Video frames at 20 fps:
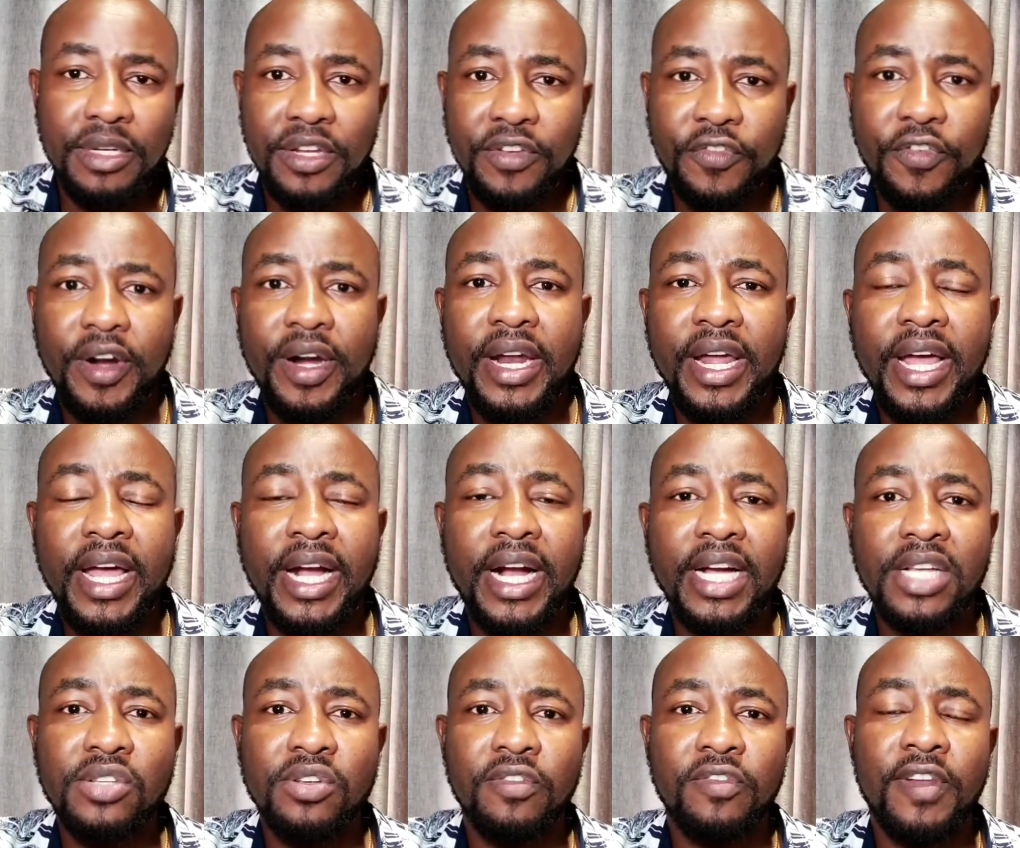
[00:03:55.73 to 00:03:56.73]
different
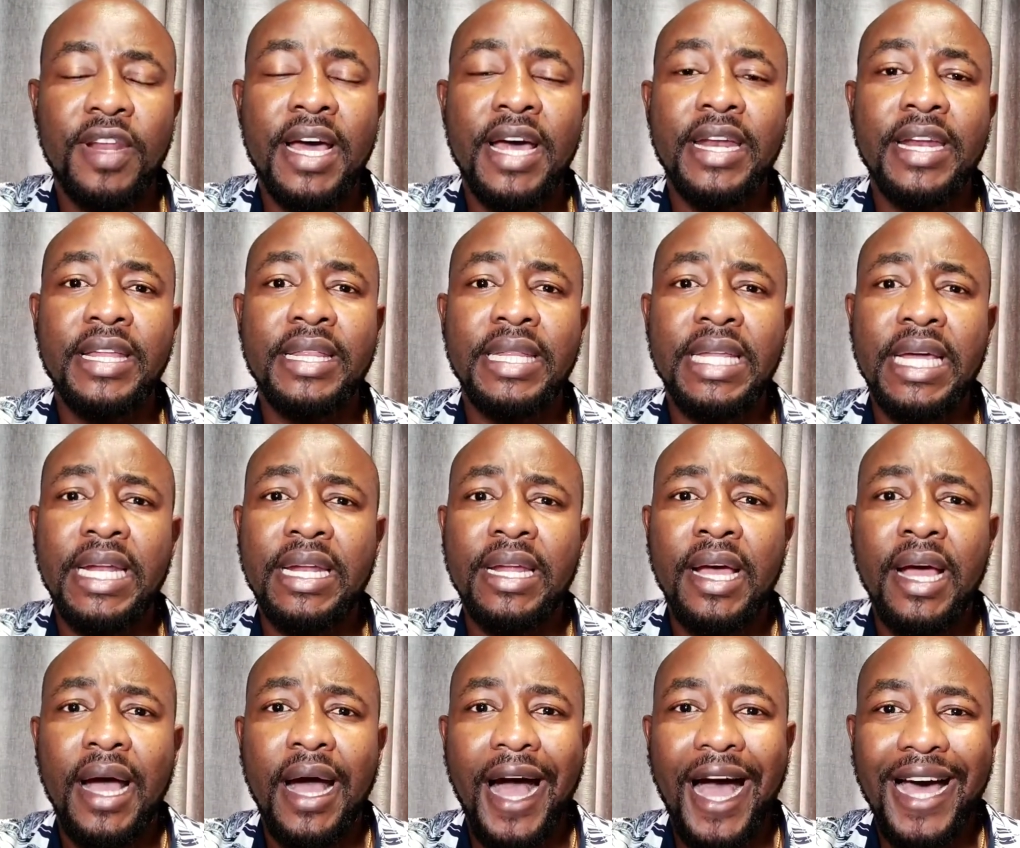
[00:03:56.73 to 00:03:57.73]
acres of land, and then
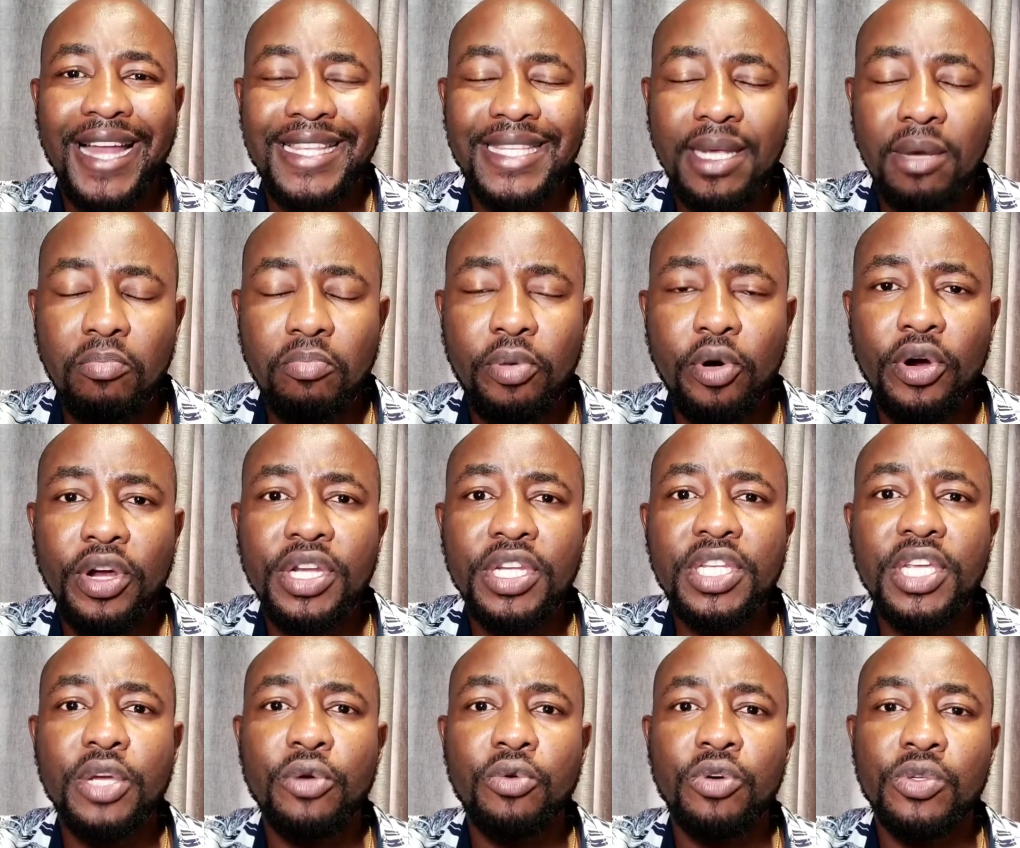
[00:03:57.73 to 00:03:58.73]
at some point
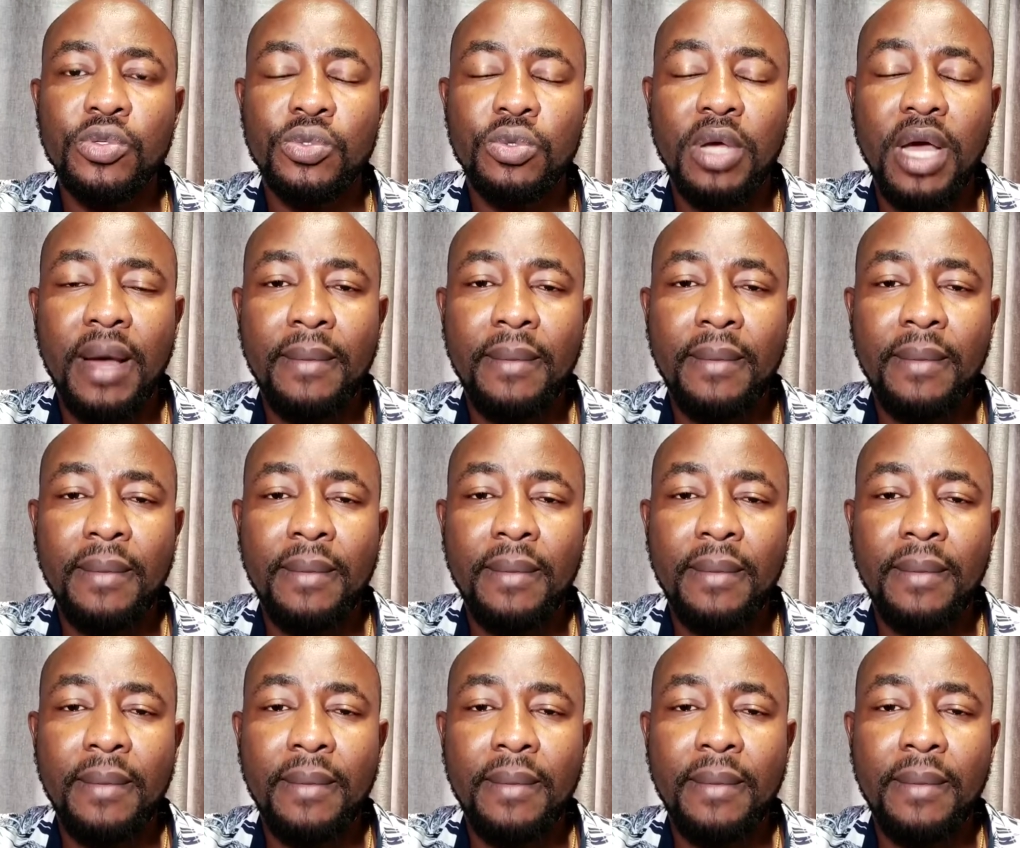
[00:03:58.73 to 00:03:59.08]
he was